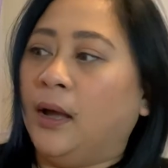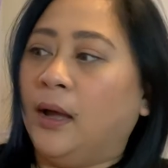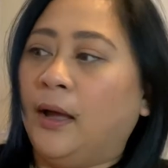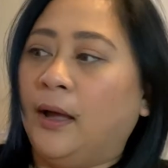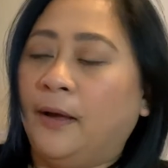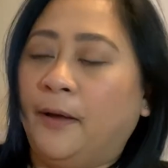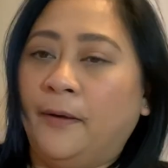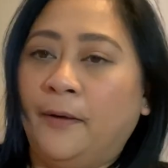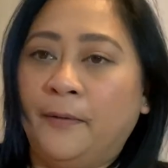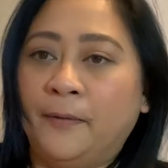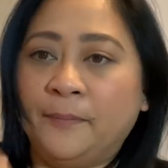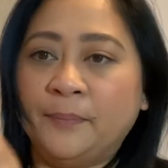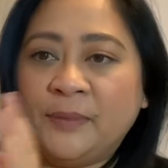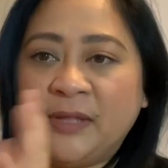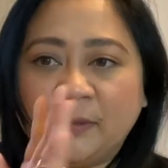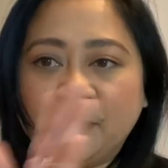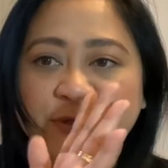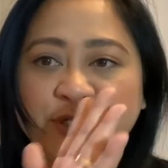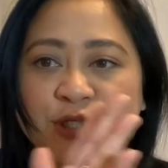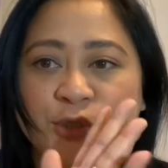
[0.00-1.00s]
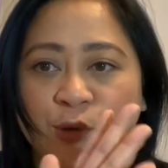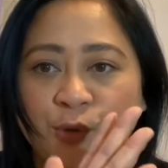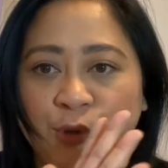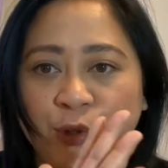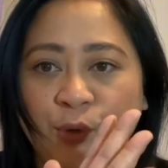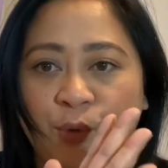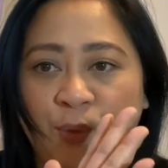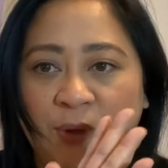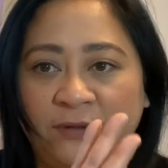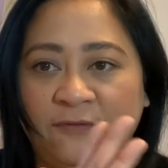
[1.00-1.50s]
let me show
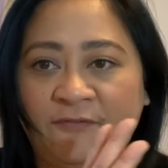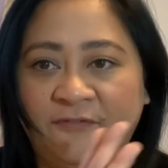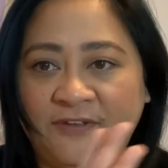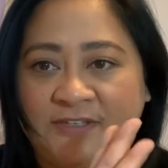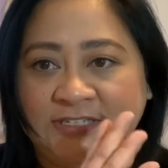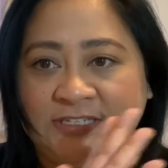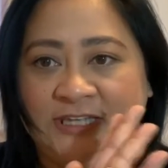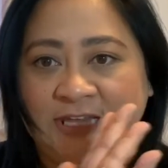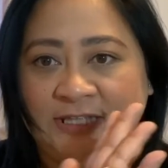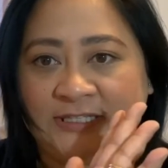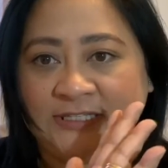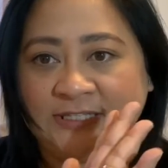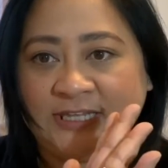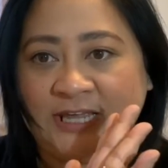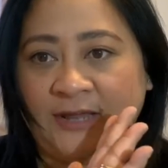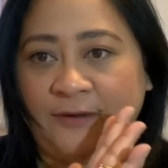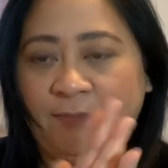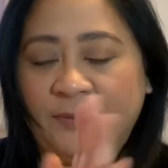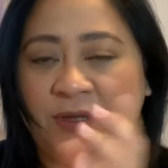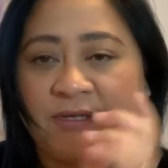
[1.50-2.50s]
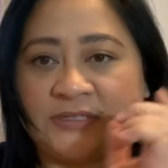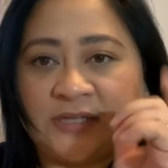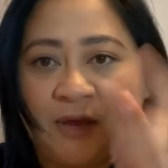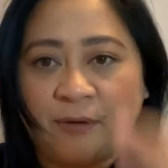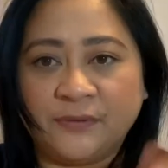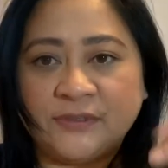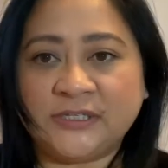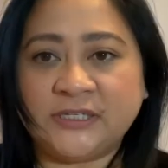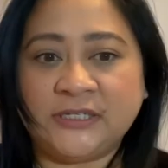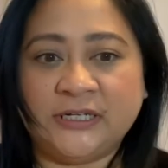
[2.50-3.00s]
you what fits inside, because I
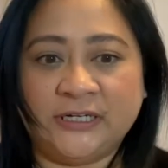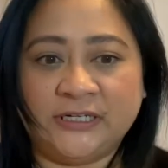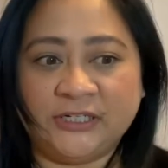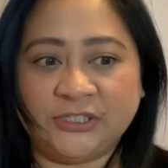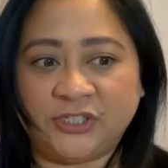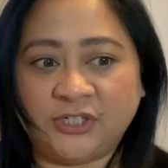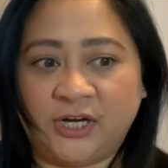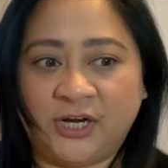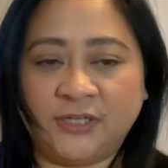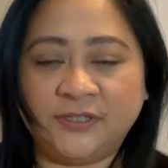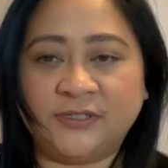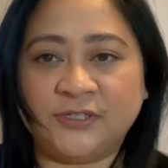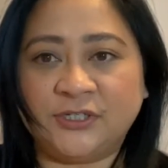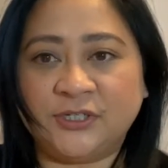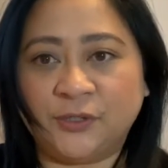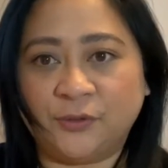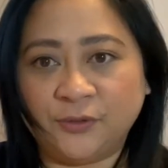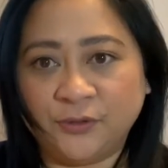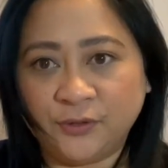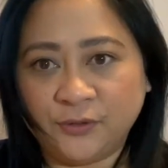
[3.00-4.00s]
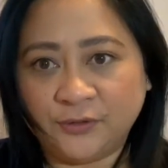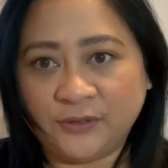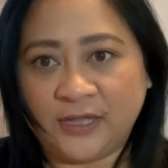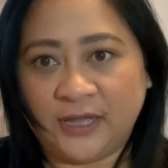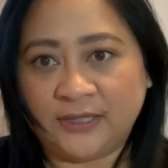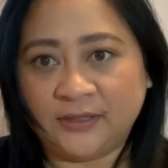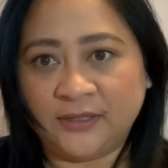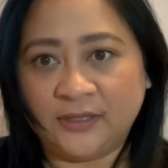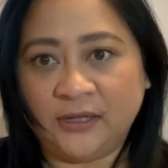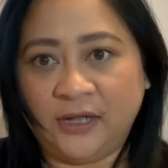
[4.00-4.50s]
was gonna try to show you
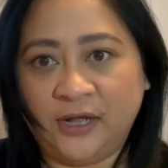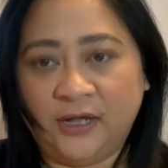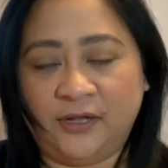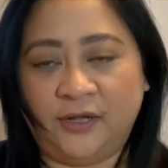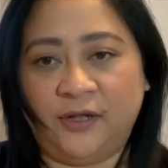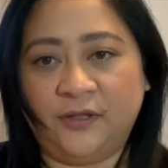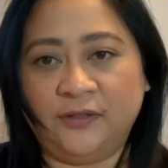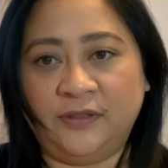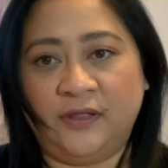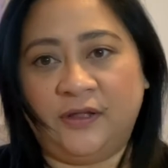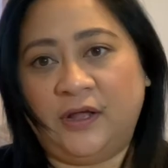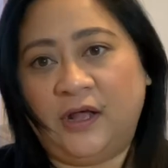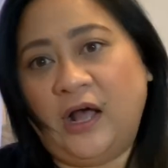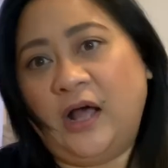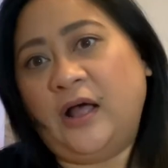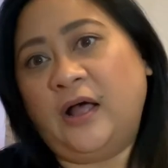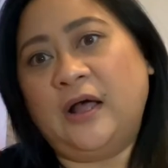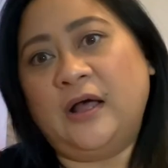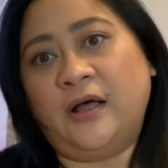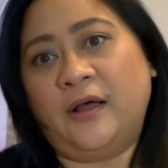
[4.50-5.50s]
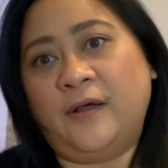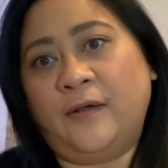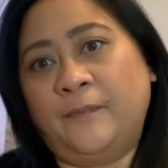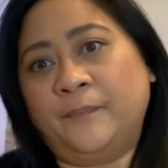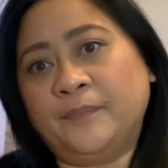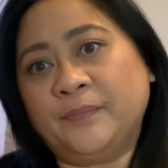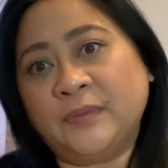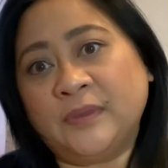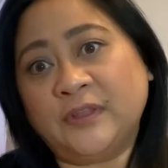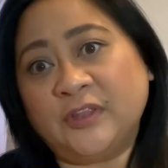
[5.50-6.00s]
that on
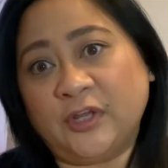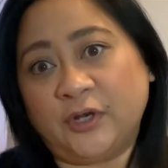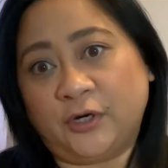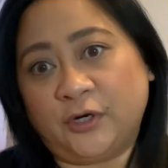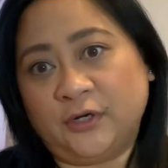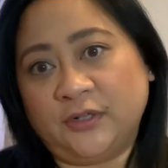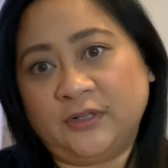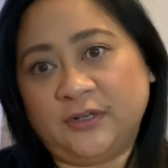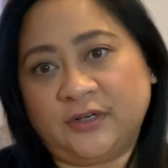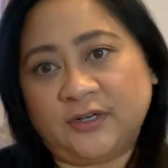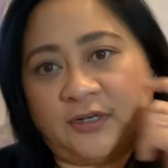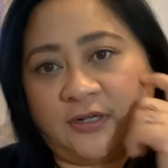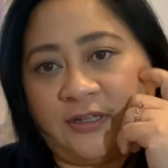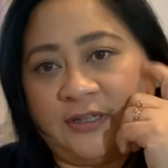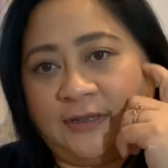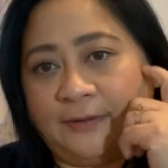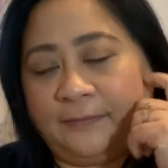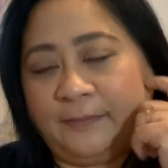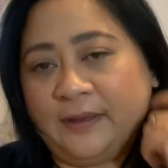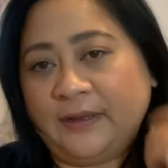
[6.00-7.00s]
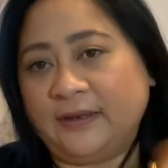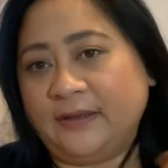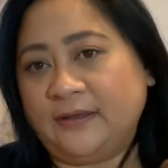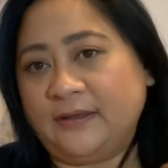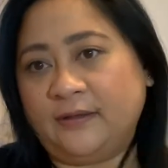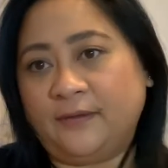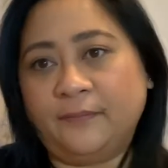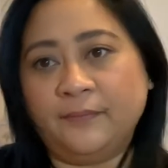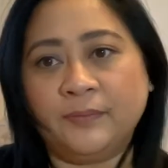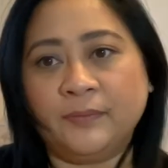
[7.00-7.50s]
the earlier clip,
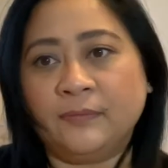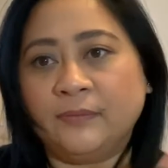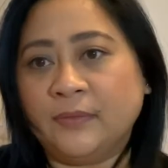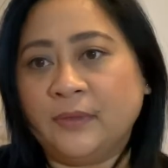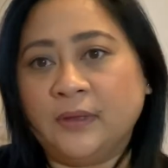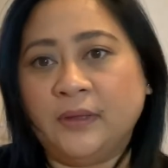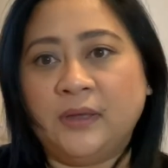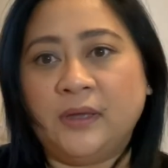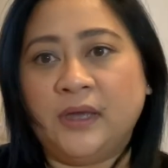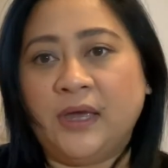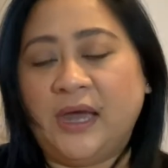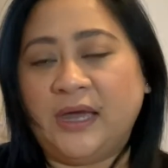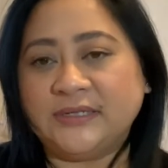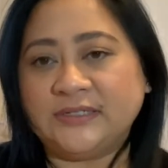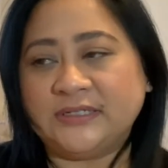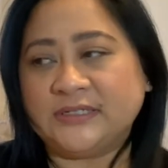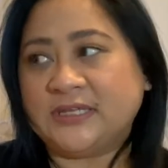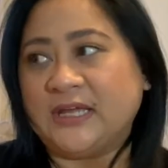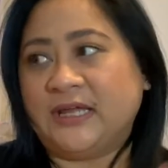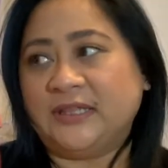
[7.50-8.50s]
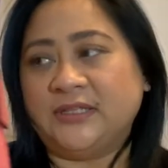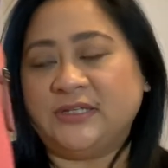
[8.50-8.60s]
and I just got